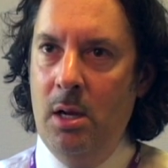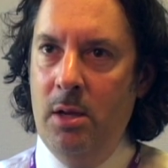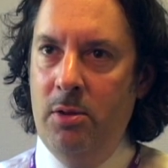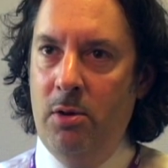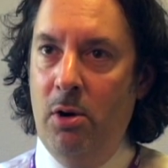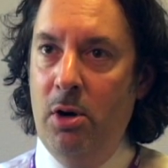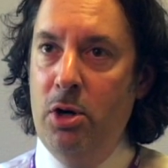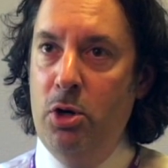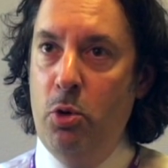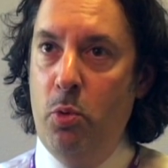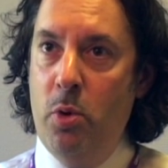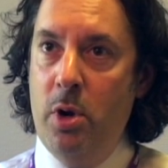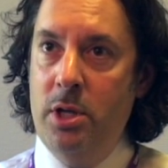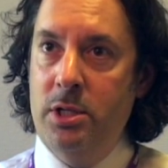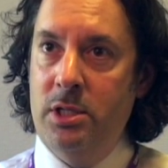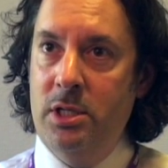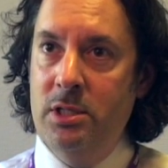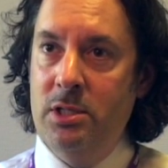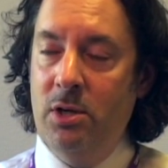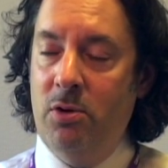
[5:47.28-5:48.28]
There are
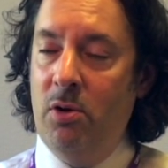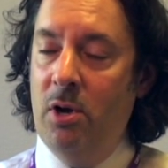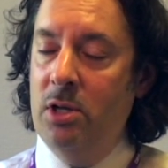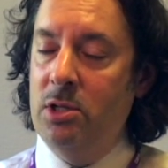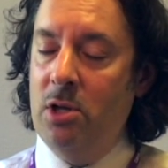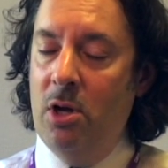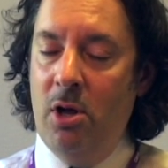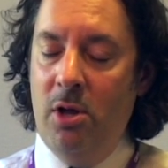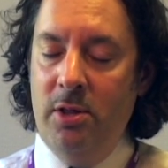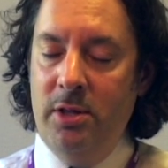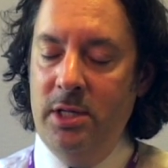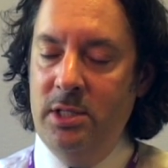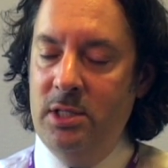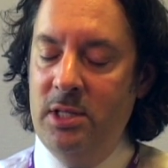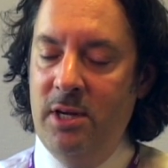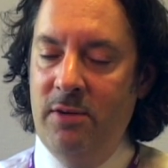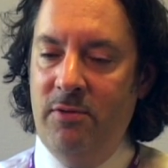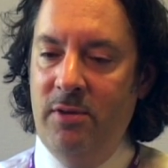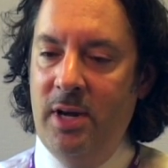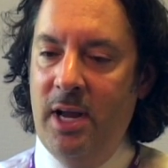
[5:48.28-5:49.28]
nuances across all these
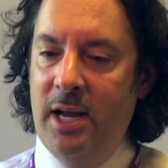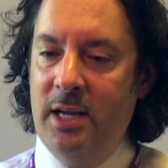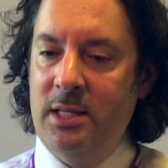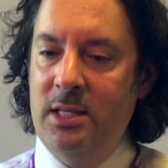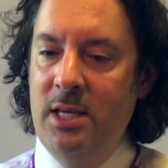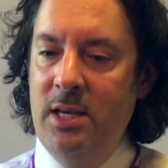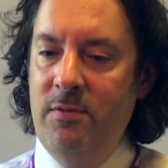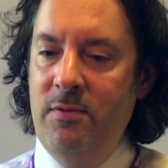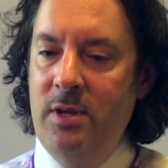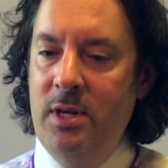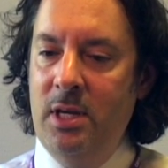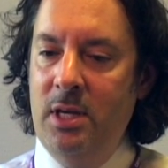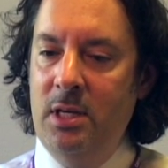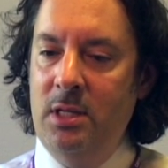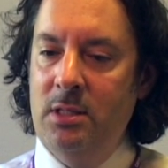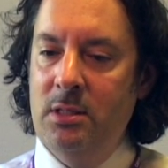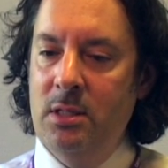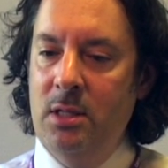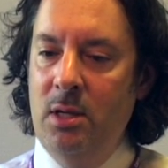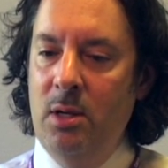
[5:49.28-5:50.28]
different
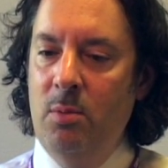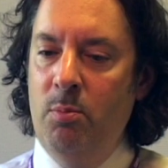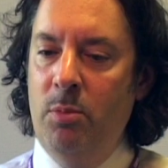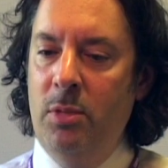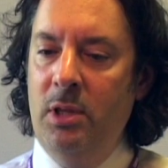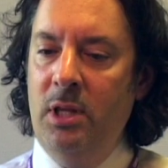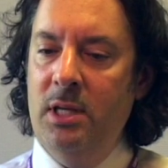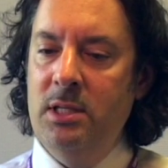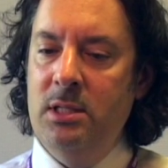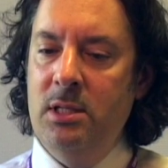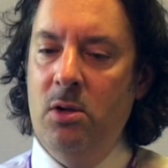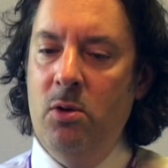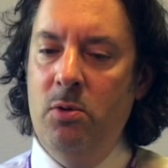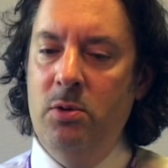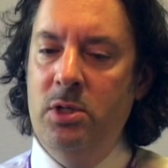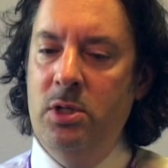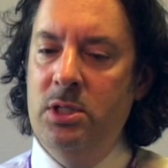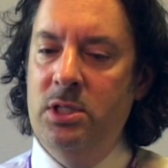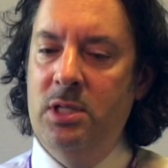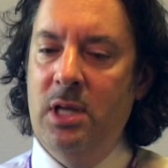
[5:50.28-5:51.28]
activities. But let's go
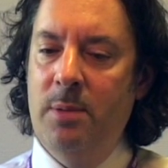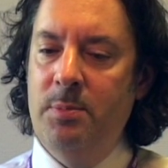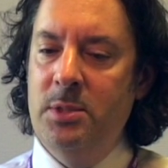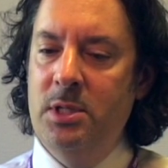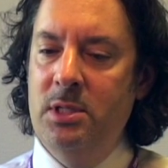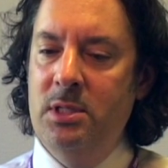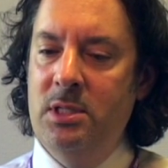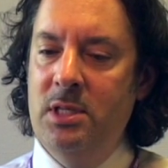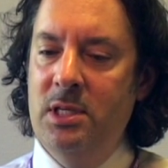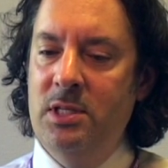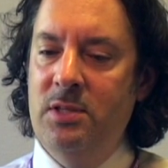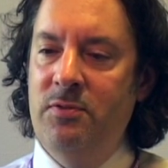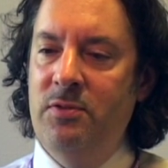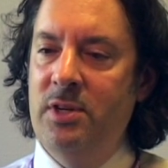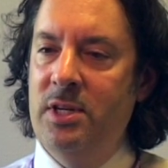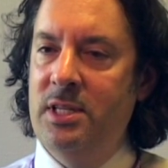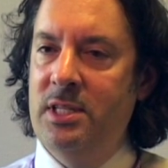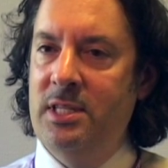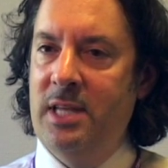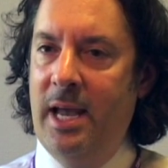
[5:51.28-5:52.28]
to substances for
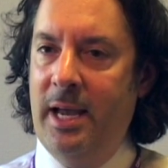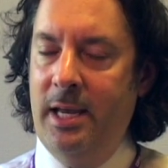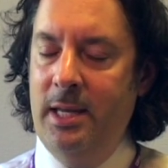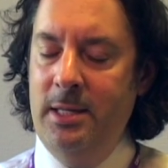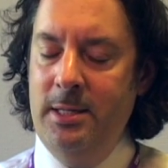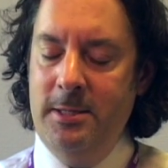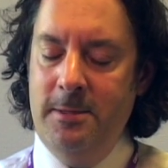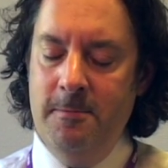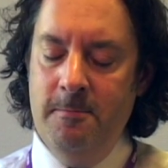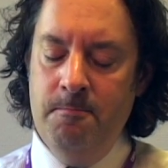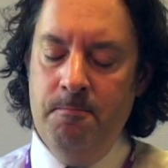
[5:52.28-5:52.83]
a second.